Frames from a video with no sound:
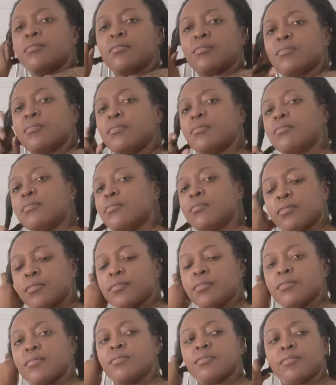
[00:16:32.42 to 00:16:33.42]
So now
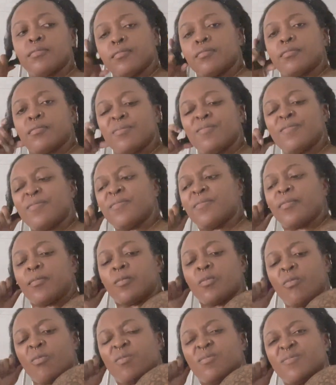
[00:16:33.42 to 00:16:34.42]
I'm just rinsing
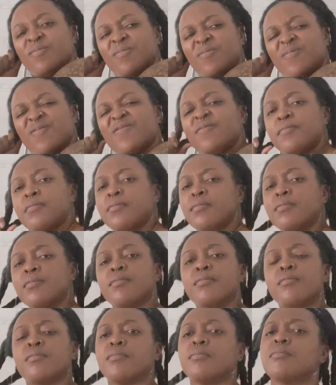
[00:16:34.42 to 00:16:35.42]
my
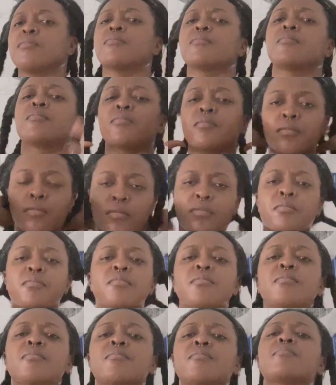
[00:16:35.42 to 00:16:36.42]
hair while
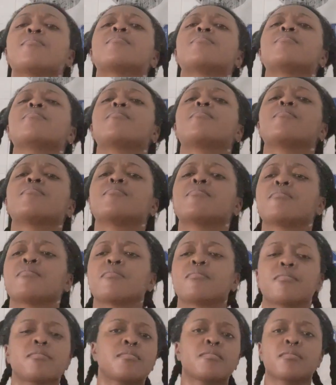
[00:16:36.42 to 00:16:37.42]
it's still in the
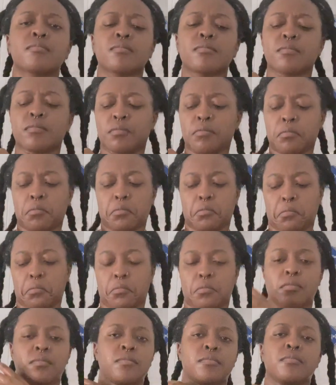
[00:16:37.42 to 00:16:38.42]
braids.
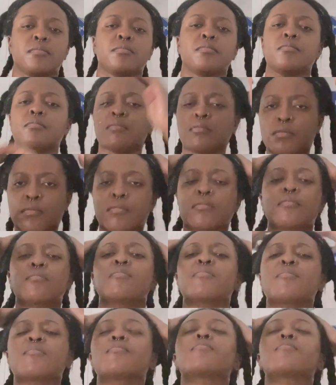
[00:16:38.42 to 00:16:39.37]
So that kind of leaves